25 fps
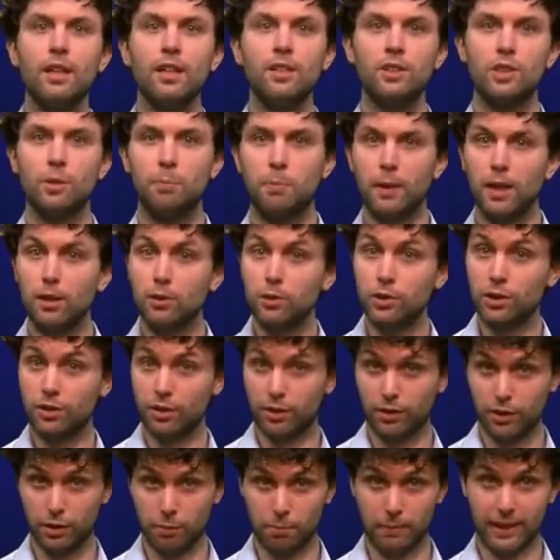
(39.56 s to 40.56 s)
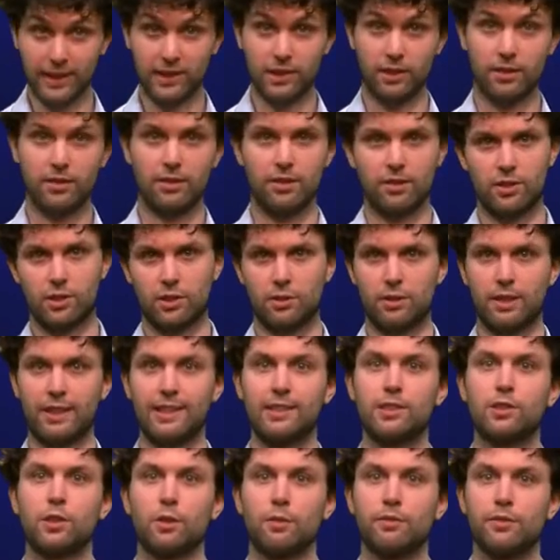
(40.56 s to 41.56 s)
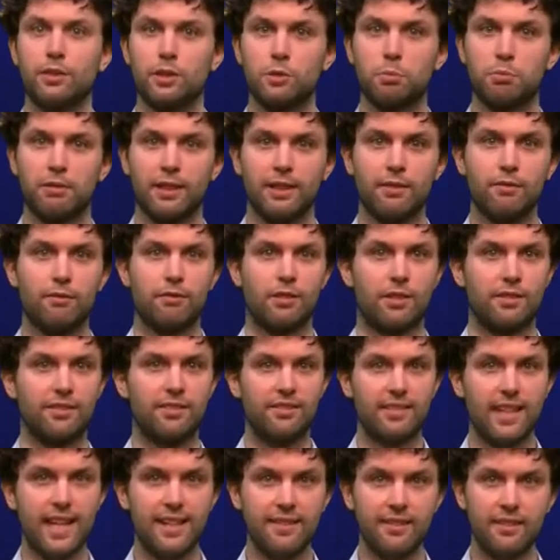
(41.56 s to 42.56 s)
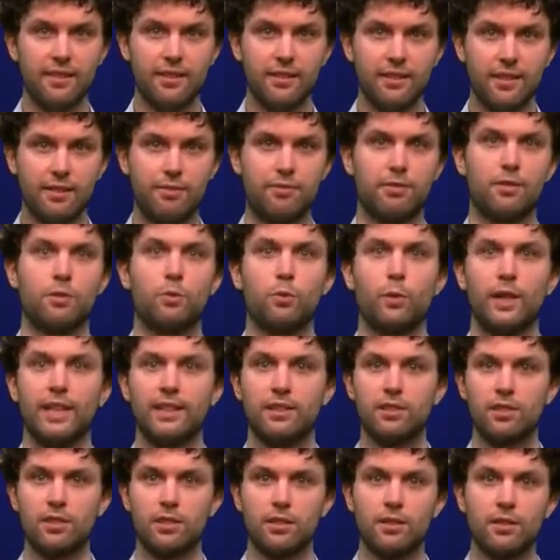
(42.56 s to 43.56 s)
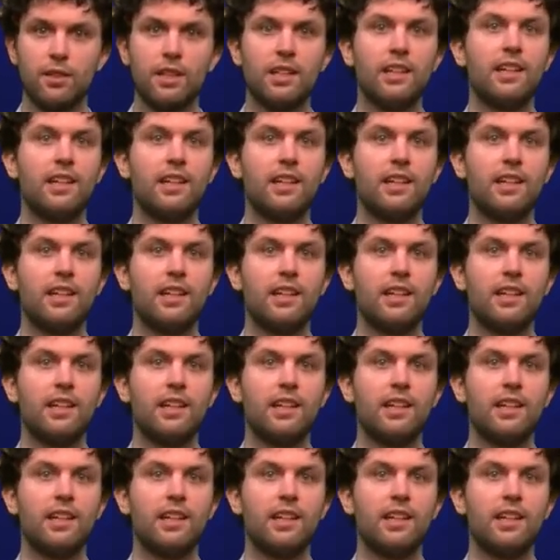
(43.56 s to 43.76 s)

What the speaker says: Suppose you measure the stretch of the spring for 10 different weights,